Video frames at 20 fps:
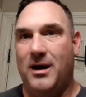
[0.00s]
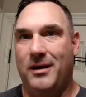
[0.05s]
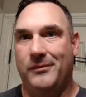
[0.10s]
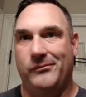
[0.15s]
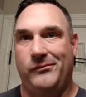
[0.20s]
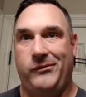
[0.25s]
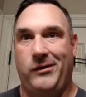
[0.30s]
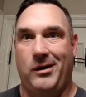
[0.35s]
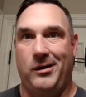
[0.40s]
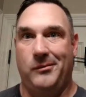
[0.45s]

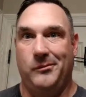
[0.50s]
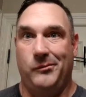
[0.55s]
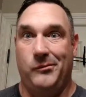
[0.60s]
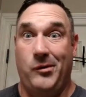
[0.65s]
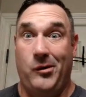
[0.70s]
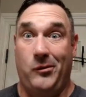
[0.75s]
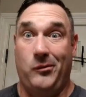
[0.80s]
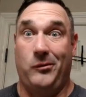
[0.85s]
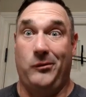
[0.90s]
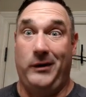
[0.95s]

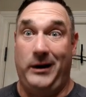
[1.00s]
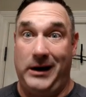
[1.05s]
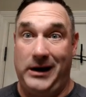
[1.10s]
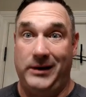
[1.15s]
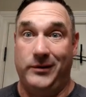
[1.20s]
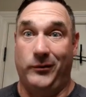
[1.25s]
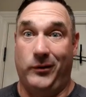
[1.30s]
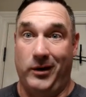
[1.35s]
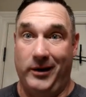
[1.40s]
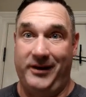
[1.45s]
from
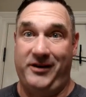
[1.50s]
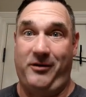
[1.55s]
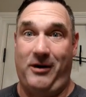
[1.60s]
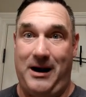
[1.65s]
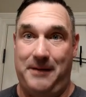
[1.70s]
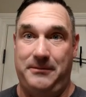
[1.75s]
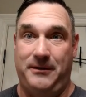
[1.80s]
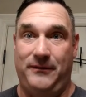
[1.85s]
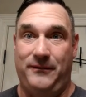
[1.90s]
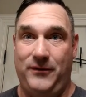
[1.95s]
eating really
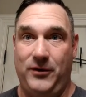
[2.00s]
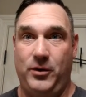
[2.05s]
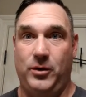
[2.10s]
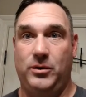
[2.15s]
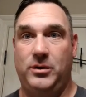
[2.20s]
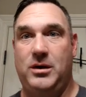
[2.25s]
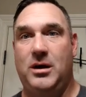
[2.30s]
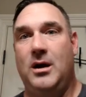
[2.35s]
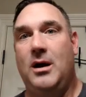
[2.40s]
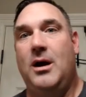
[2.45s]
crappy
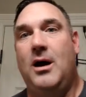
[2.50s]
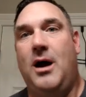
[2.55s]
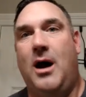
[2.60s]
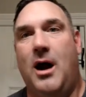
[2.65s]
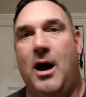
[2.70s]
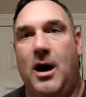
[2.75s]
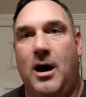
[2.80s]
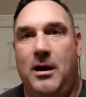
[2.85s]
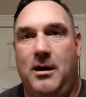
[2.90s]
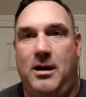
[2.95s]
food,
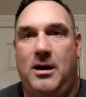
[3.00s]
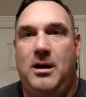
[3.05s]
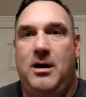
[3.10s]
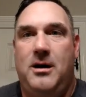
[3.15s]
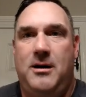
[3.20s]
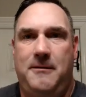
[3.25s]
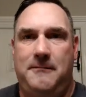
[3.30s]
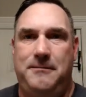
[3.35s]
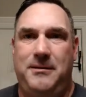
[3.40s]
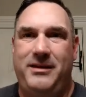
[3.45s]

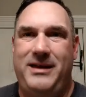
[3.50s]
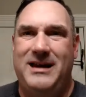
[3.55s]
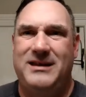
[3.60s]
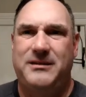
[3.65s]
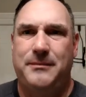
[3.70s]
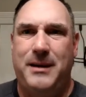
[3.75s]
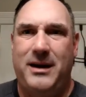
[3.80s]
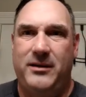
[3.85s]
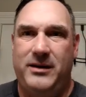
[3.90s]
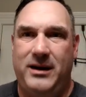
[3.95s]
but that's
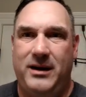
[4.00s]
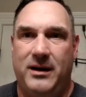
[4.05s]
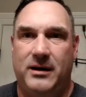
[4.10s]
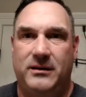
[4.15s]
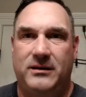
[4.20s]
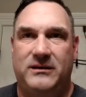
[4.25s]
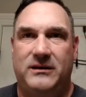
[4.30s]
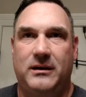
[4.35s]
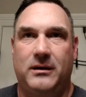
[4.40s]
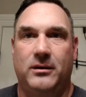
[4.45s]
about it.
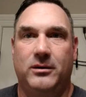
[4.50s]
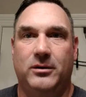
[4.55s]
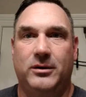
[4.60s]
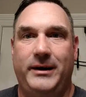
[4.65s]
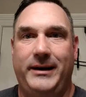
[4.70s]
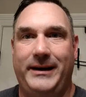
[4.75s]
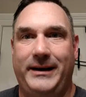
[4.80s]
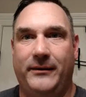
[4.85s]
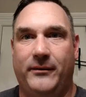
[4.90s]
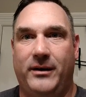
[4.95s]
So
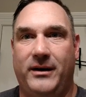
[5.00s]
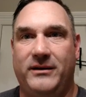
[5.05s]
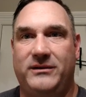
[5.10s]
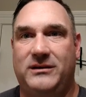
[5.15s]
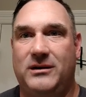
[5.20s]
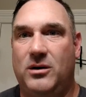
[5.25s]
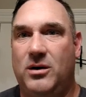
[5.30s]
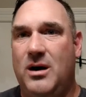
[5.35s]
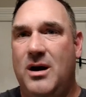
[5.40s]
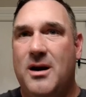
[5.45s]
anyway,
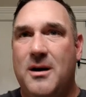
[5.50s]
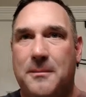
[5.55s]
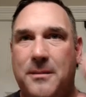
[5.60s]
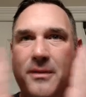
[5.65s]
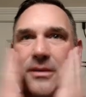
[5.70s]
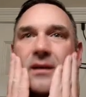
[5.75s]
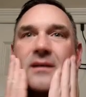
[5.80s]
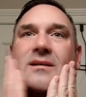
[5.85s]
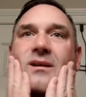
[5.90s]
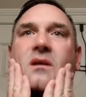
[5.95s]

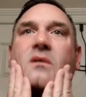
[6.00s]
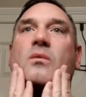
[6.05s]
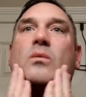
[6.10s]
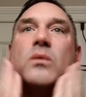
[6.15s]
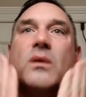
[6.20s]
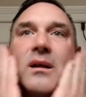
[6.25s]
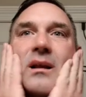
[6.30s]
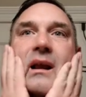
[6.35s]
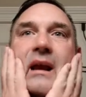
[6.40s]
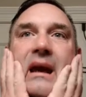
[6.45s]
but this is
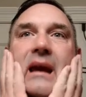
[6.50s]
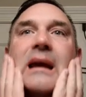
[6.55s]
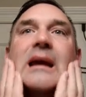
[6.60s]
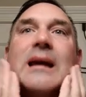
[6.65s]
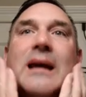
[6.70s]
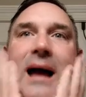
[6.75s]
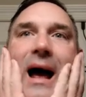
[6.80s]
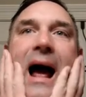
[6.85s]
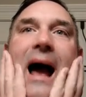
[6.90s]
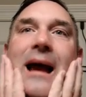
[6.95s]
really,
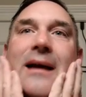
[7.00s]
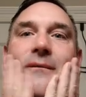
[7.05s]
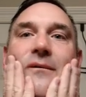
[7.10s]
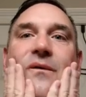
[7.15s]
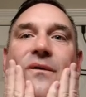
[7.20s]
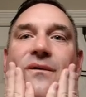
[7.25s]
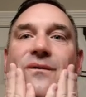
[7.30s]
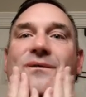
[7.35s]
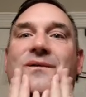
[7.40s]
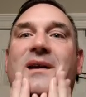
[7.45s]
I can
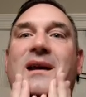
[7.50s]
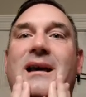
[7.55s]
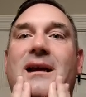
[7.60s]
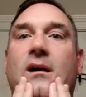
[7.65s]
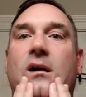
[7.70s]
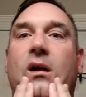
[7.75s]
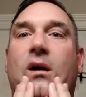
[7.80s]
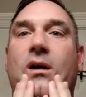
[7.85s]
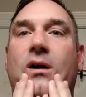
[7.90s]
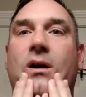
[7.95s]

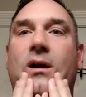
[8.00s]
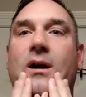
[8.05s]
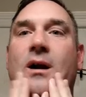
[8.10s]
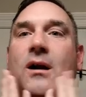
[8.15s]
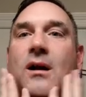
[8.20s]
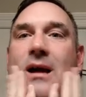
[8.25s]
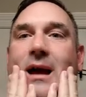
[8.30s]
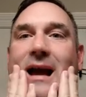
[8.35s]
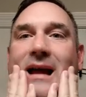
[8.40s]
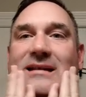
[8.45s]
feel
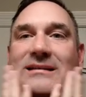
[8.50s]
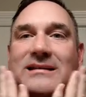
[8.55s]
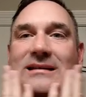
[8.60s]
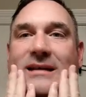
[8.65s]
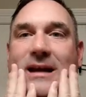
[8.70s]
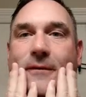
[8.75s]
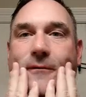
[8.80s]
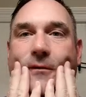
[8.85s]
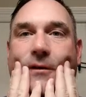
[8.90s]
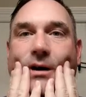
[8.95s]
it's
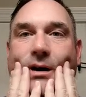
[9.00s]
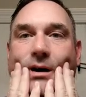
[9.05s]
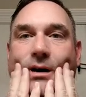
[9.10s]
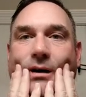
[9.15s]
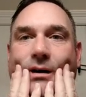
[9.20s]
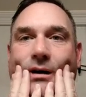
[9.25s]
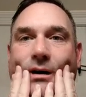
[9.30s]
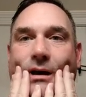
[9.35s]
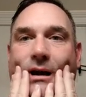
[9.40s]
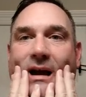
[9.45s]
different.
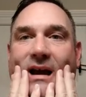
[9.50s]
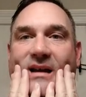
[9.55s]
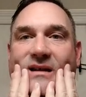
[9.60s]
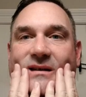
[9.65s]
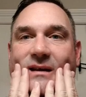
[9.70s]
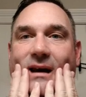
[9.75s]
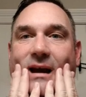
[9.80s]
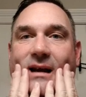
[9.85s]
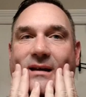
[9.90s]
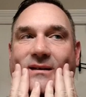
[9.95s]

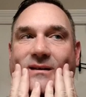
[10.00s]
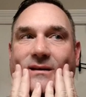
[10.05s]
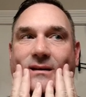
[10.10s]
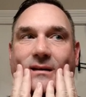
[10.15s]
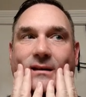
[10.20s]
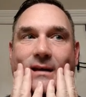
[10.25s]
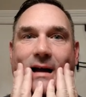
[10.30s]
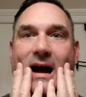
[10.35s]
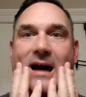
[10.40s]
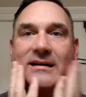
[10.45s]
It's
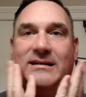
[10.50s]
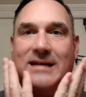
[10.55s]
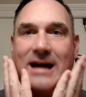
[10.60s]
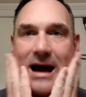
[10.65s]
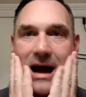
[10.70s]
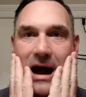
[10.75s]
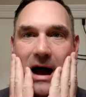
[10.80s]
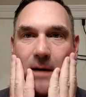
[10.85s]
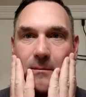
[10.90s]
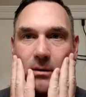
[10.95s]
not
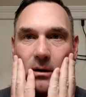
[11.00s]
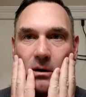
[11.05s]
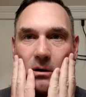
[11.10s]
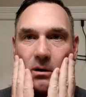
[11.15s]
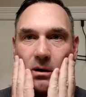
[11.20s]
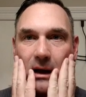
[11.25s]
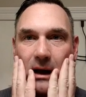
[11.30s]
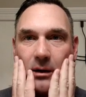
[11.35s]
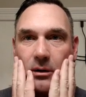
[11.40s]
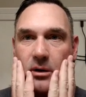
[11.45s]

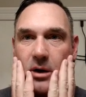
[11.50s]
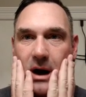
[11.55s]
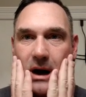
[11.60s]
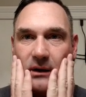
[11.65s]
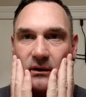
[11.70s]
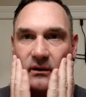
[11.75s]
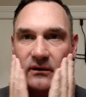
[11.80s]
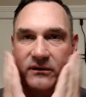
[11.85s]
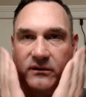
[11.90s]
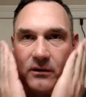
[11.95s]
topical. I don't know how
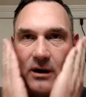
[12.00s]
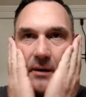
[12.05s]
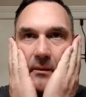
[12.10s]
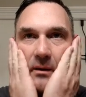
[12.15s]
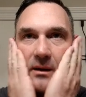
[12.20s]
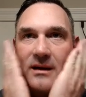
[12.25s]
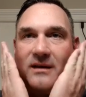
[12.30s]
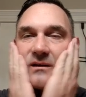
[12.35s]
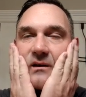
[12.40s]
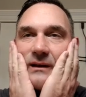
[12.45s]
to describe
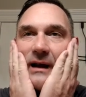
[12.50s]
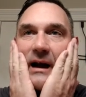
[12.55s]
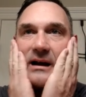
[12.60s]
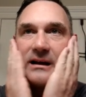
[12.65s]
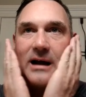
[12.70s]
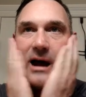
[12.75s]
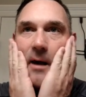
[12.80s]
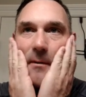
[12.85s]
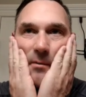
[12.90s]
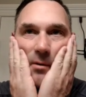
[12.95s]
it. It's not
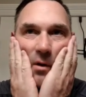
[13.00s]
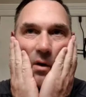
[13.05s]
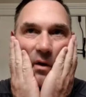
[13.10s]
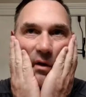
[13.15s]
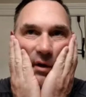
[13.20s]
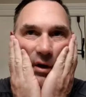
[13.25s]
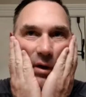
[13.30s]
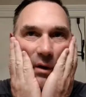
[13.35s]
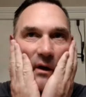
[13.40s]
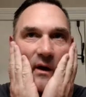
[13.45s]
topical
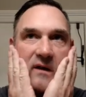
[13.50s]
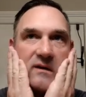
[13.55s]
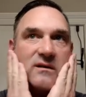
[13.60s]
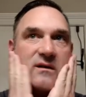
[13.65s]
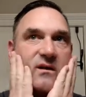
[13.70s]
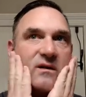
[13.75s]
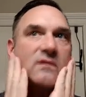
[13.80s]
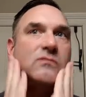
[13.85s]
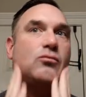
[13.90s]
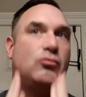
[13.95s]
though.
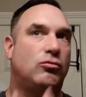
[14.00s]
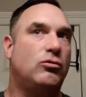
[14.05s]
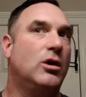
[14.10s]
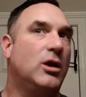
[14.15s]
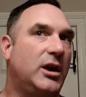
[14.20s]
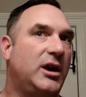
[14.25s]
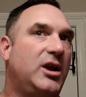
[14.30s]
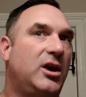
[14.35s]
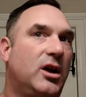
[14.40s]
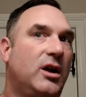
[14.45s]
It's
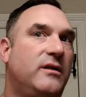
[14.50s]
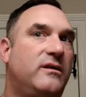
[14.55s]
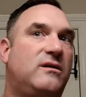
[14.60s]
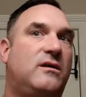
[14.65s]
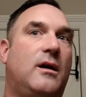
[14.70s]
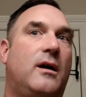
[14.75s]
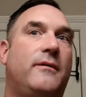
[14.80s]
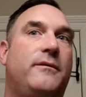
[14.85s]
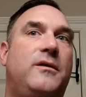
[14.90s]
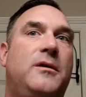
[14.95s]
really good
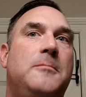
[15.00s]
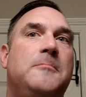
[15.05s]
stuff.